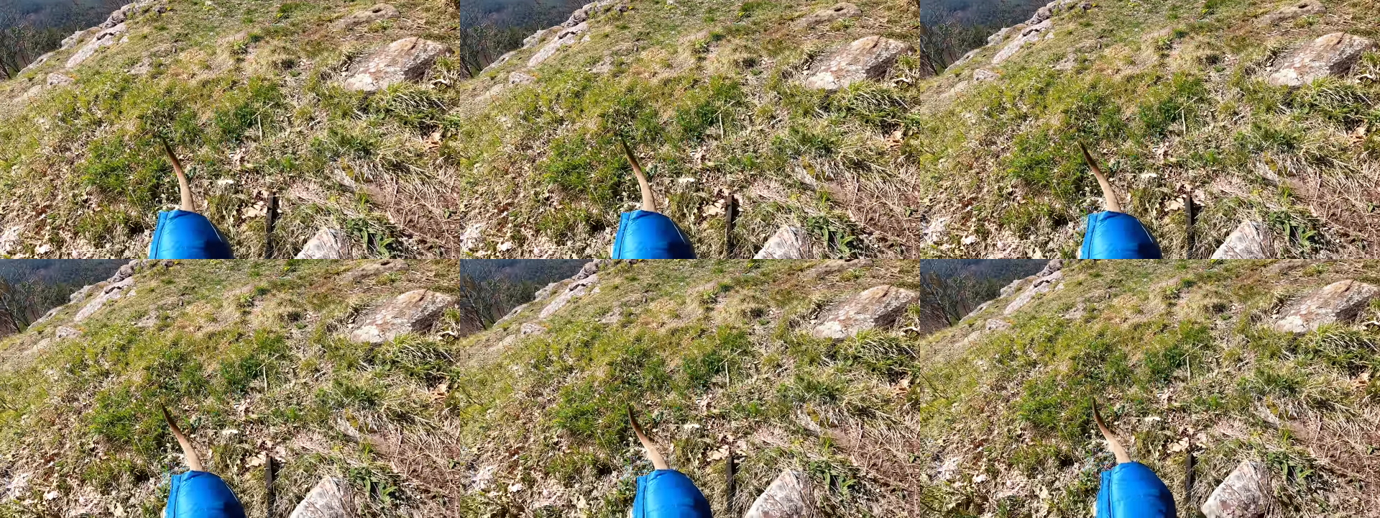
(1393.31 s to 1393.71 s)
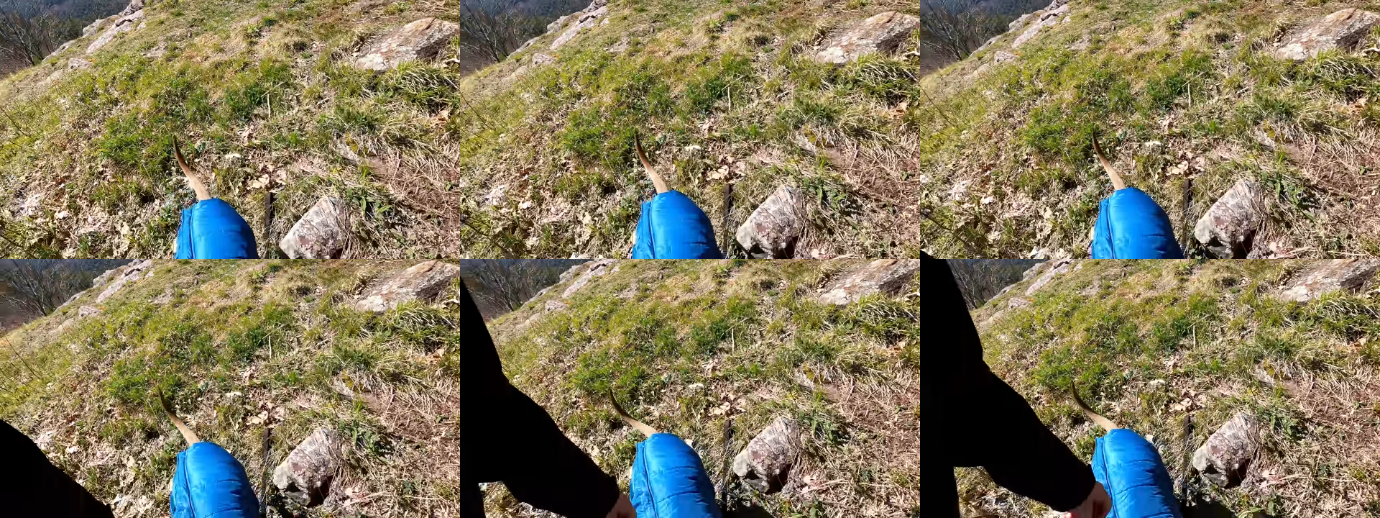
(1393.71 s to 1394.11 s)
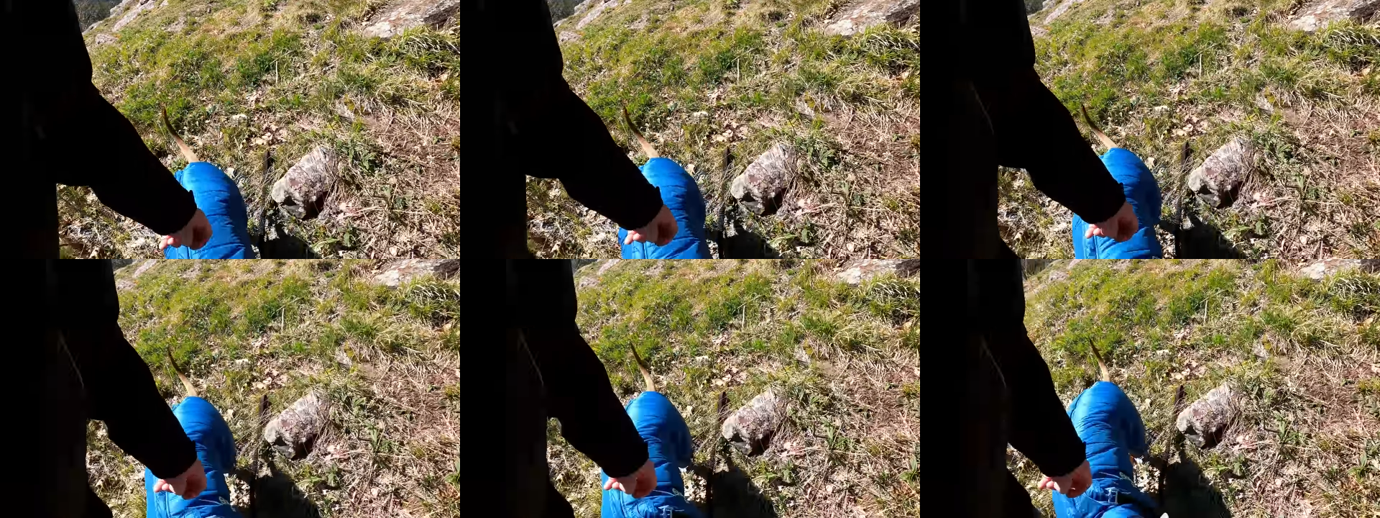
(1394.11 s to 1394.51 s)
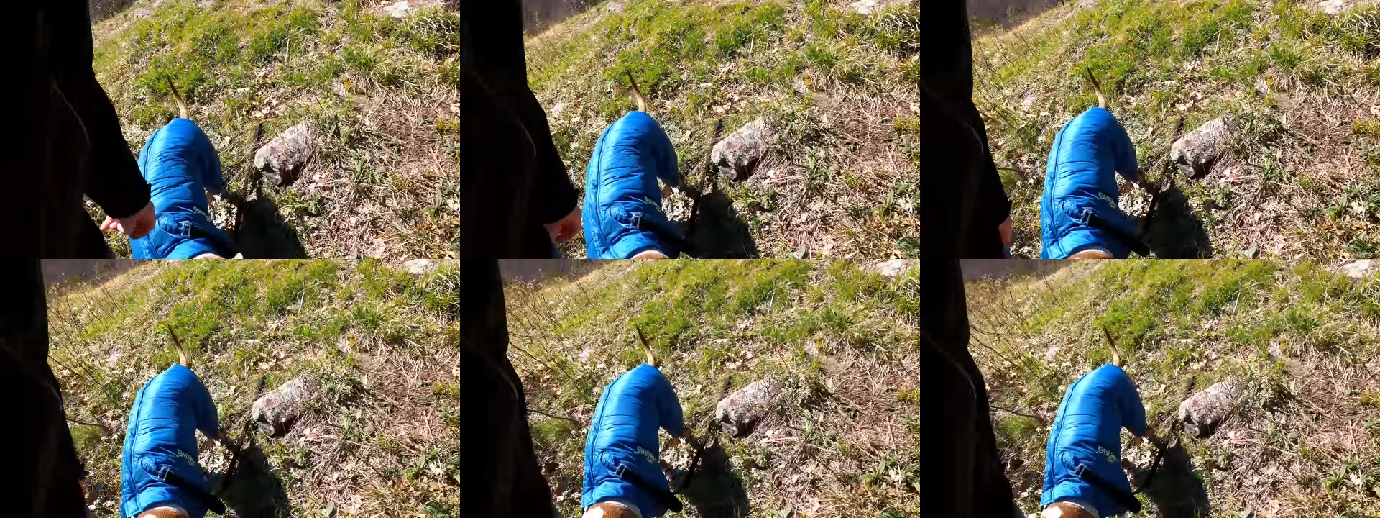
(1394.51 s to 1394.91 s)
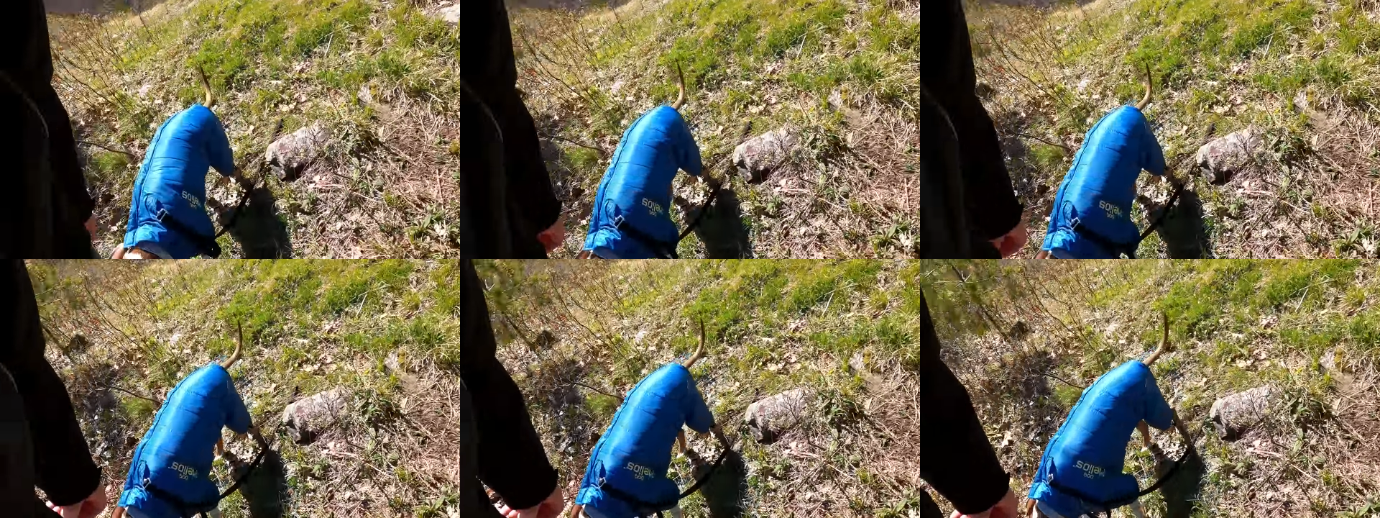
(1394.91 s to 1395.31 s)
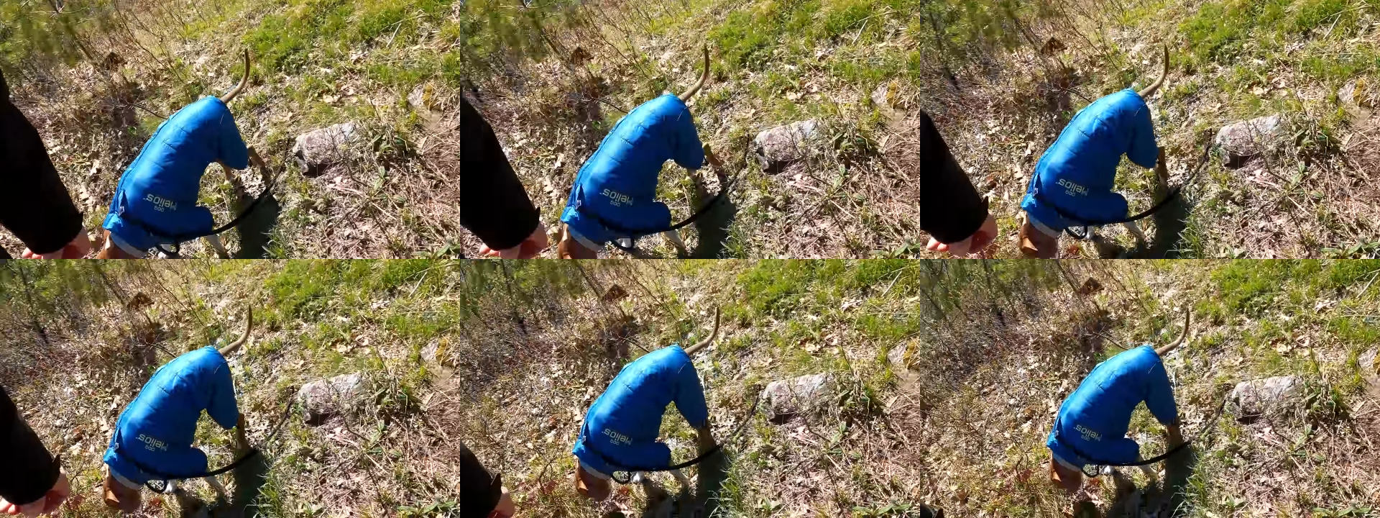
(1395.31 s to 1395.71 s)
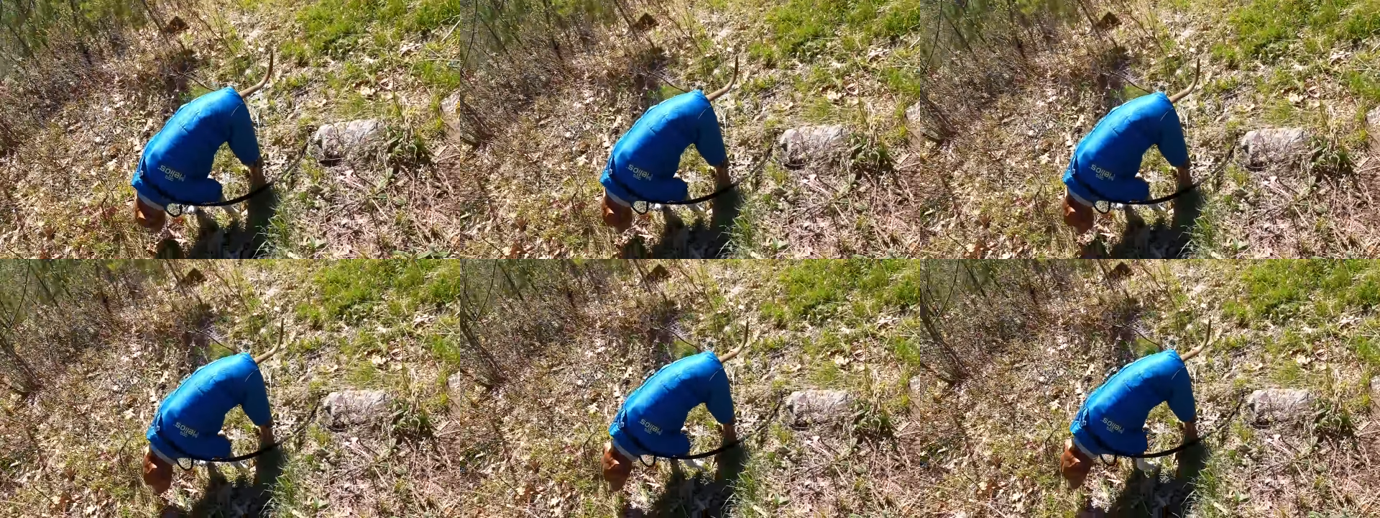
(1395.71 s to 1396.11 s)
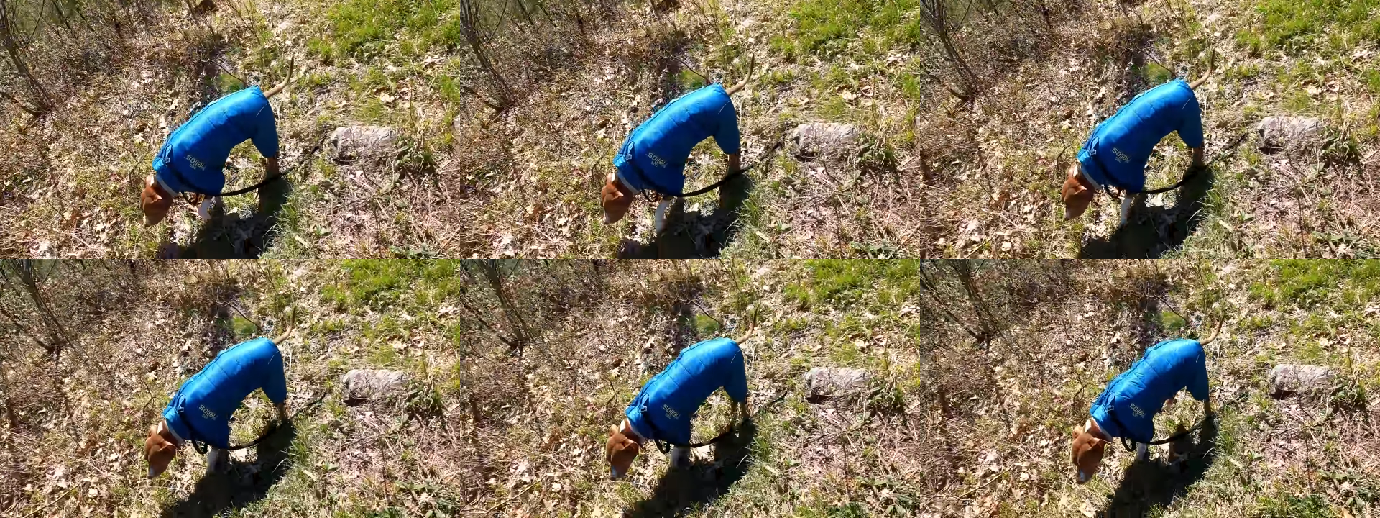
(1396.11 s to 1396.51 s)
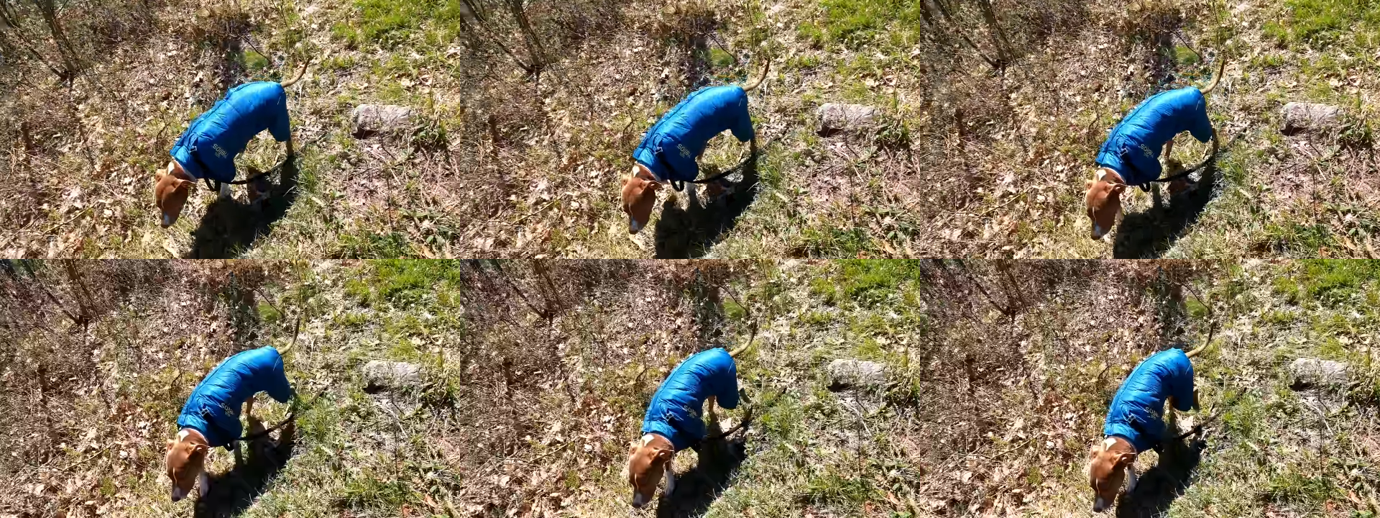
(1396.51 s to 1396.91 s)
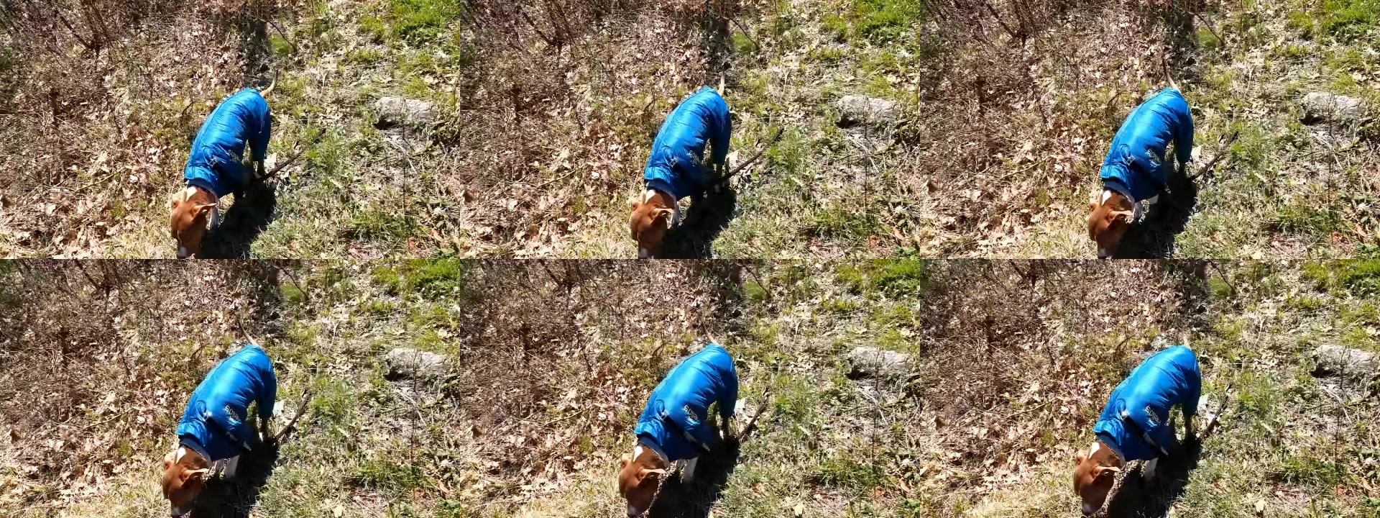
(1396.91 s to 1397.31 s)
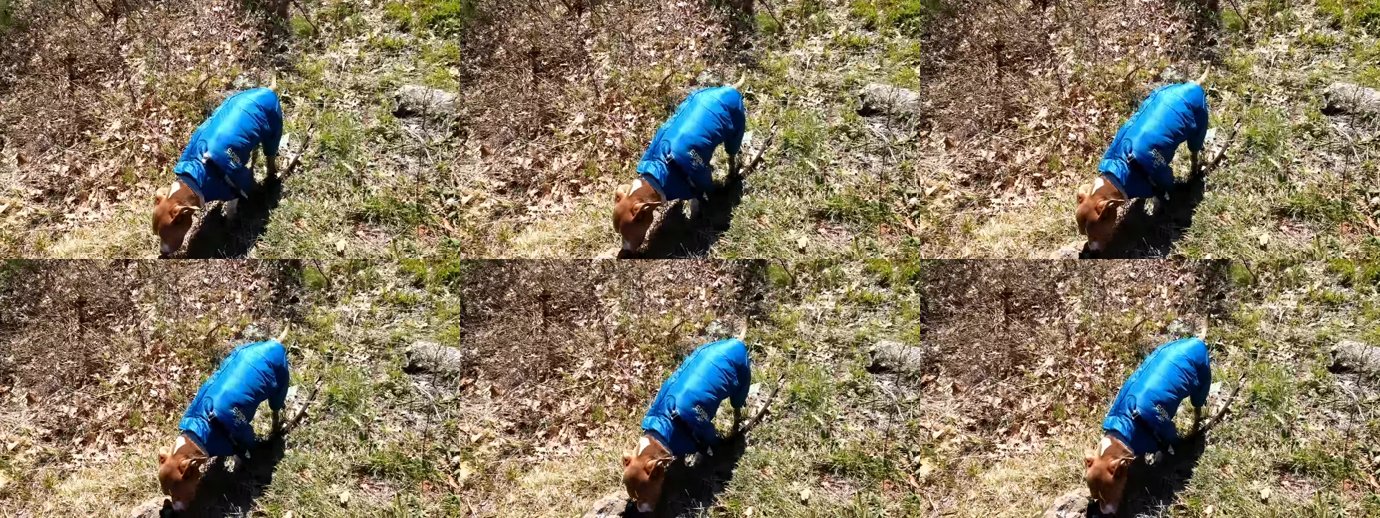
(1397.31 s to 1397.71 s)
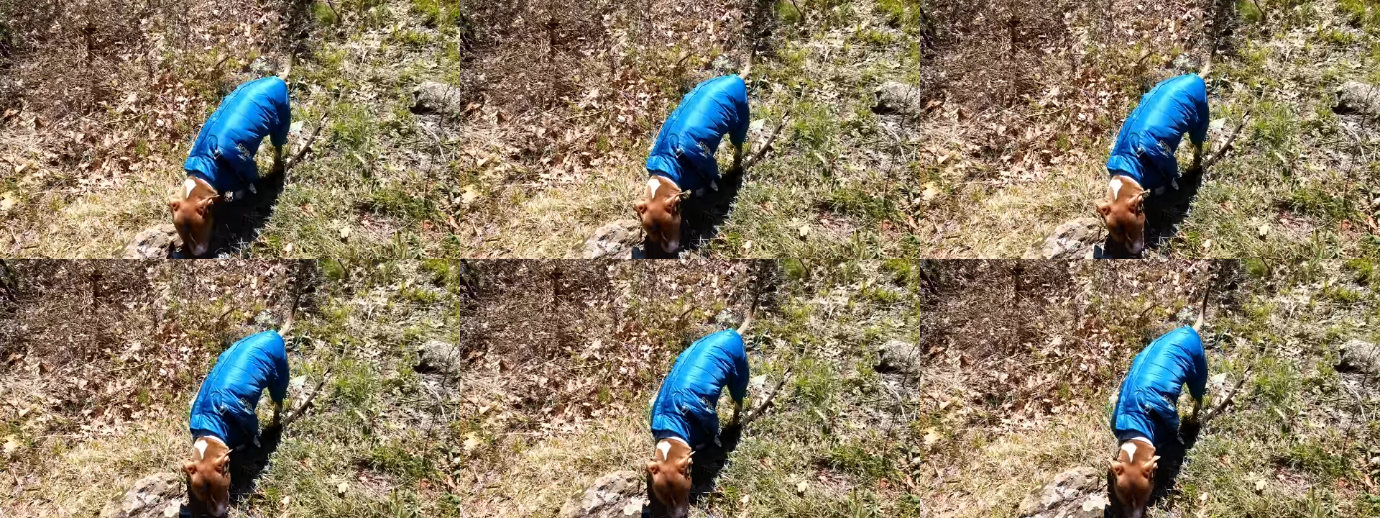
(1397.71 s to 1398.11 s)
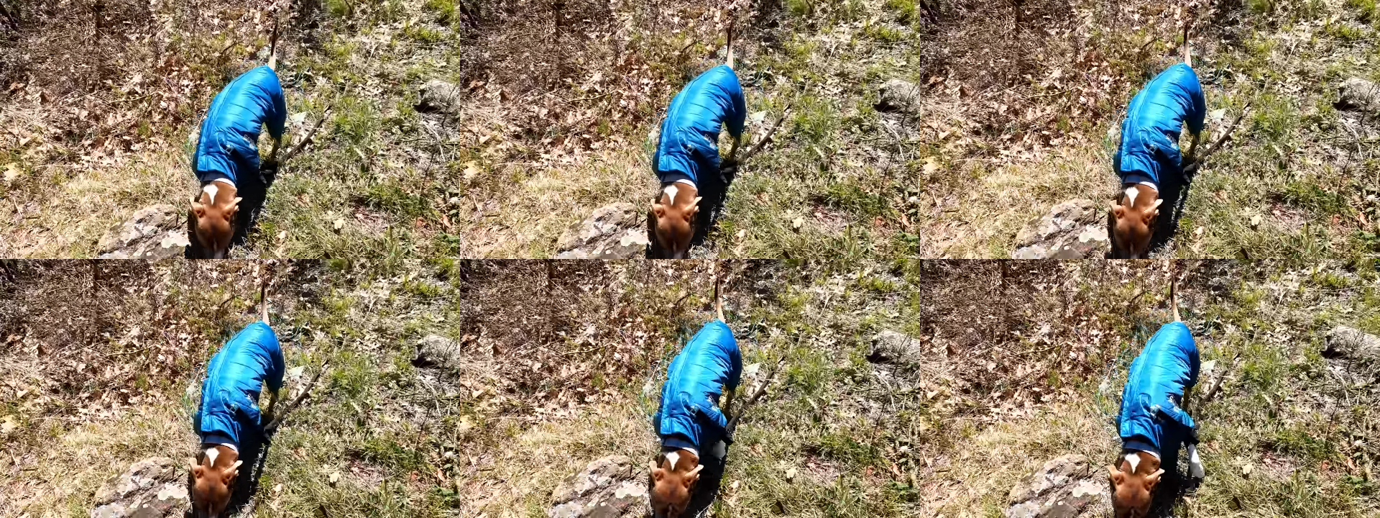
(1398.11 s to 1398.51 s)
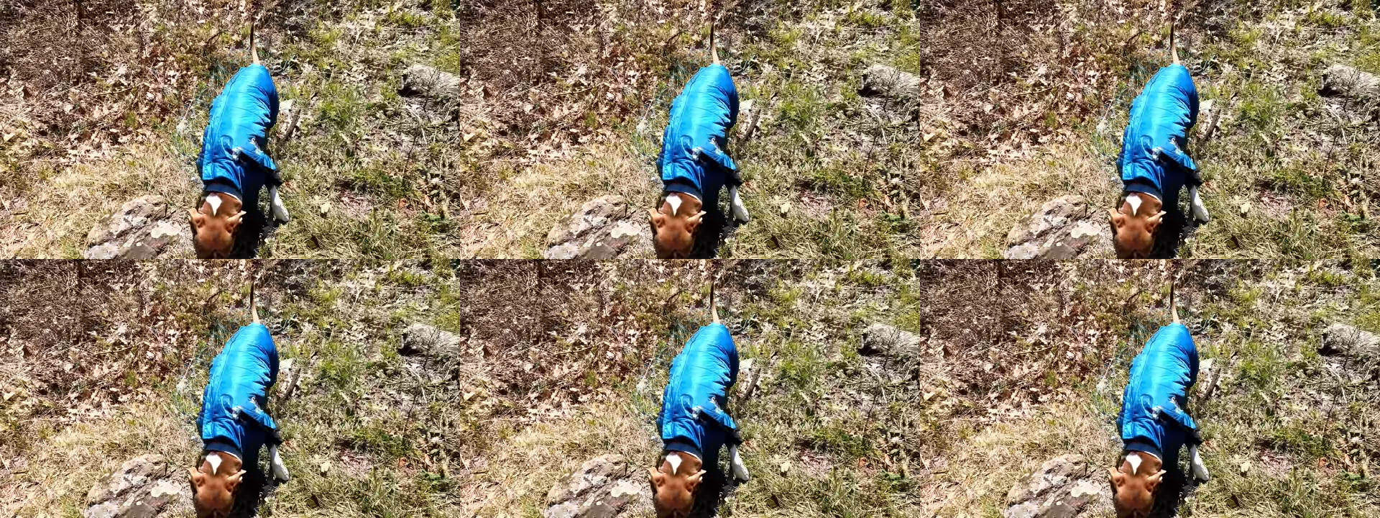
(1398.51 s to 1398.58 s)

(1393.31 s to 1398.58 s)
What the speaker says: (no speaker visible)